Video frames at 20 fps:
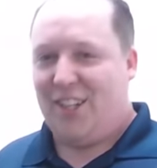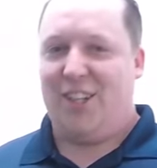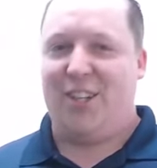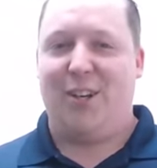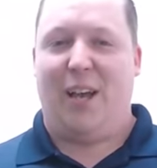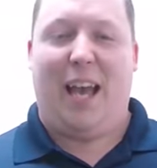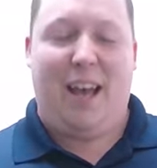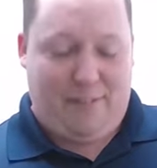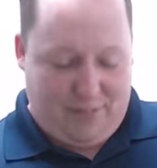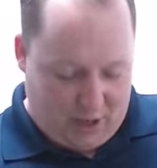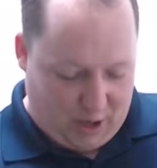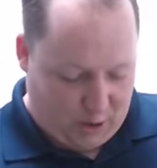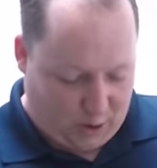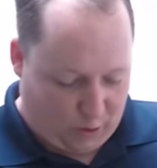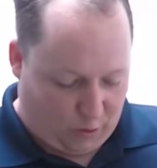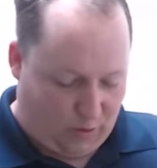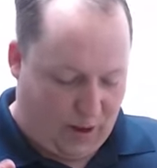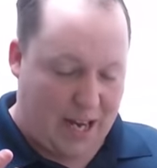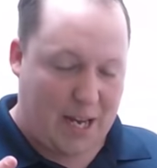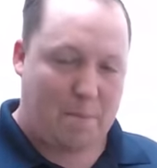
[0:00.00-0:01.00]
You have a
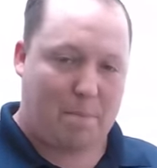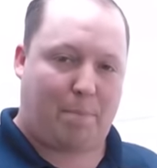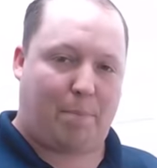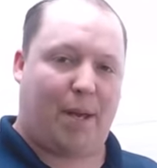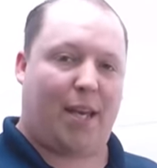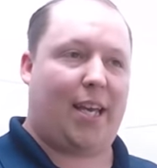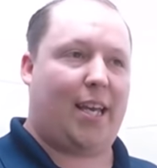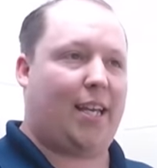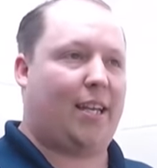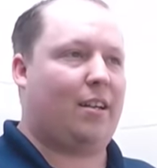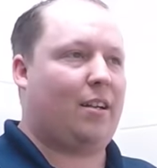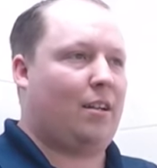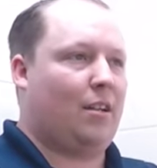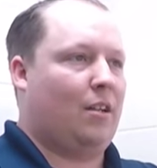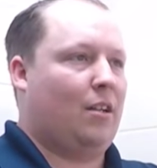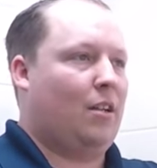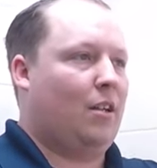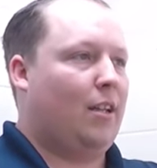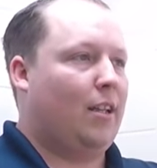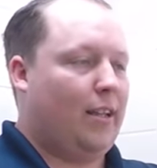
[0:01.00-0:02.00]
great big,
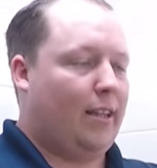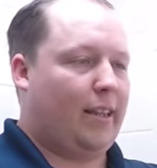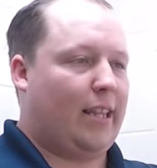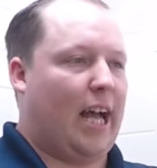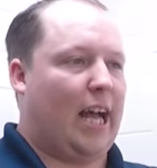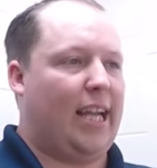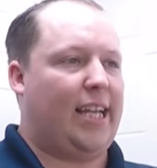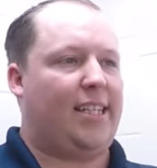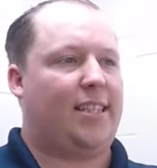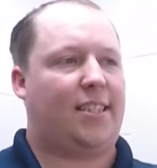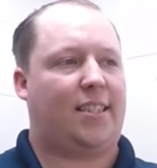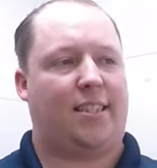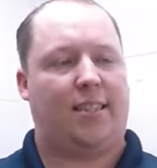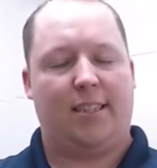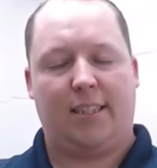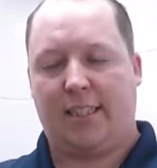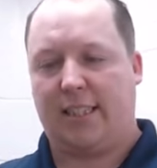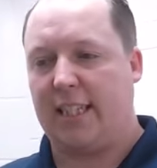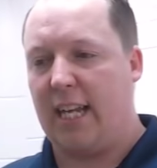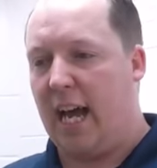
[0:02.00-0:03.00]

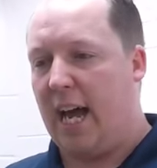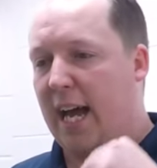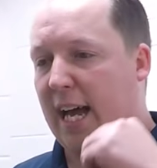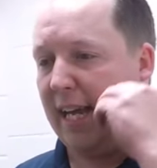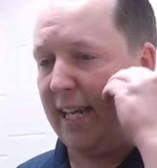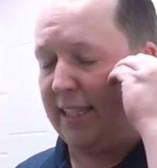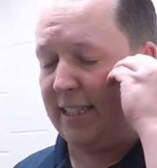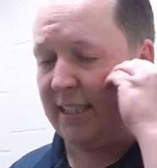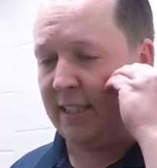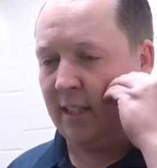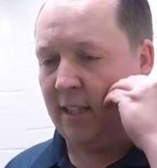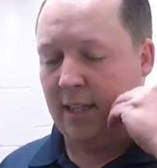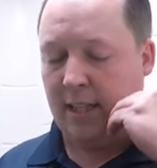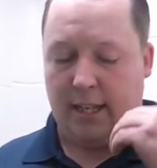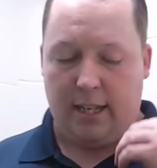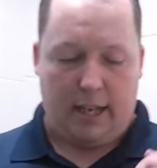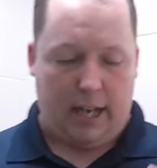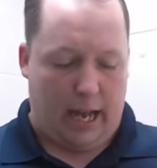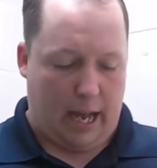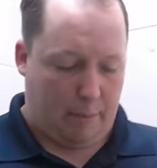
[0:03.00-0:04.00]
nice size.
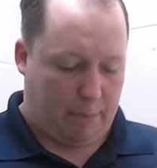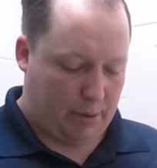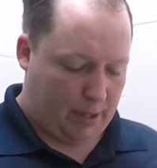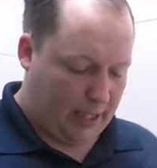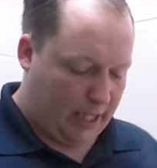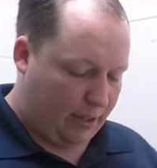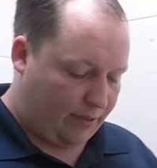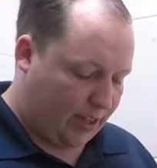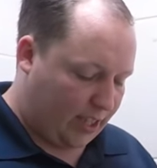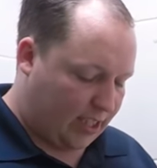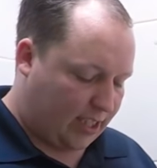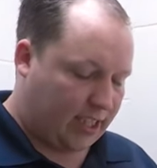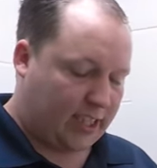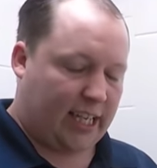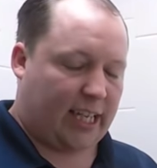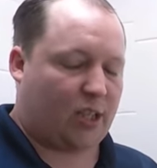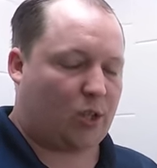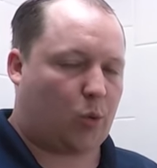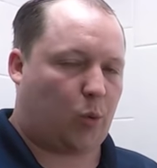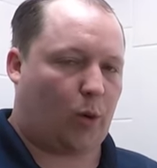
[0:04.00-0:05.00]
I believe this
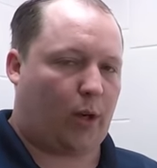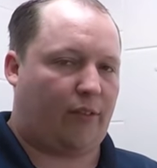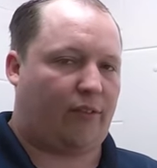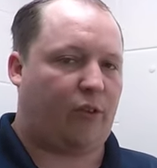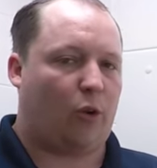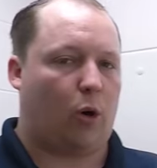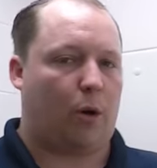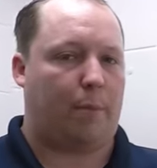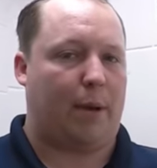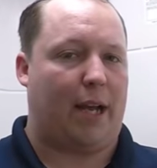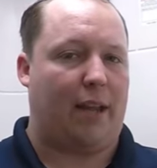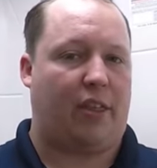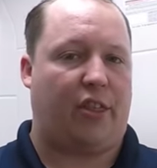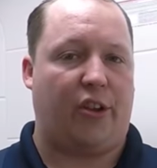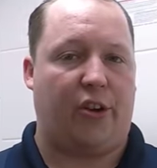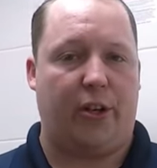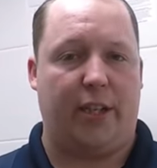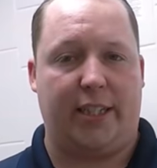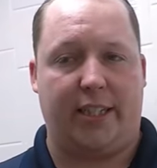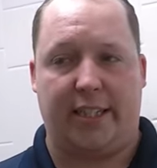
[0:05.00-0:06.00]
is a twenty-four by
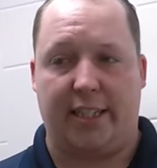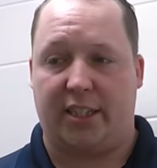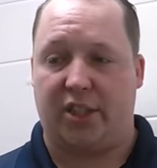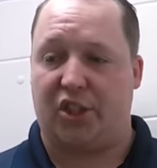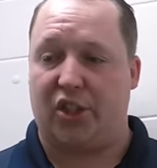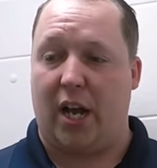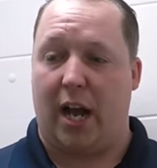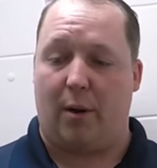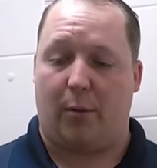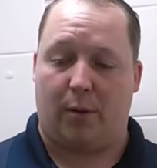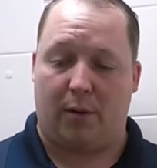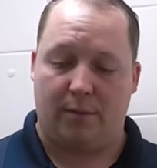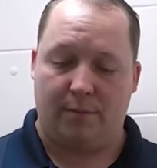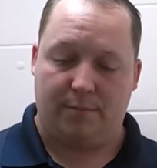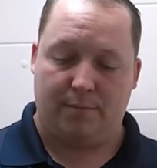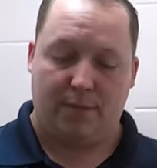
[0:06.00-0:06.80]
thirty-six shower.